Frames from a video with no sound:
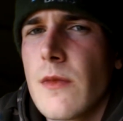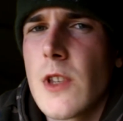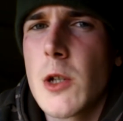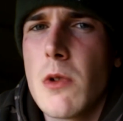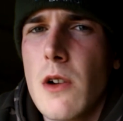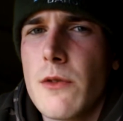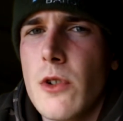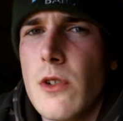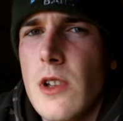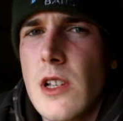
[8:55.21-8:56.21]
So what I've
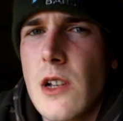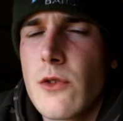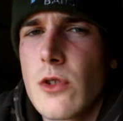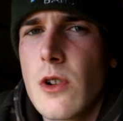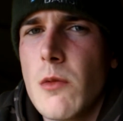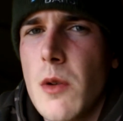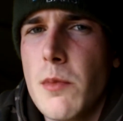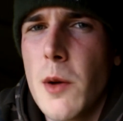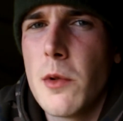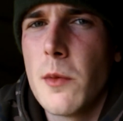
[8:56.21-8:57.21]
done is I've just got one
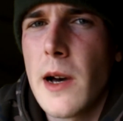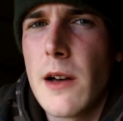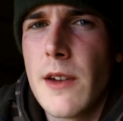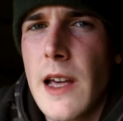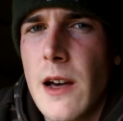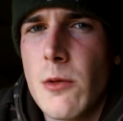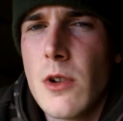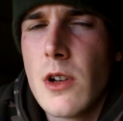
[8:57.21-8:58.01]
pop-up out now,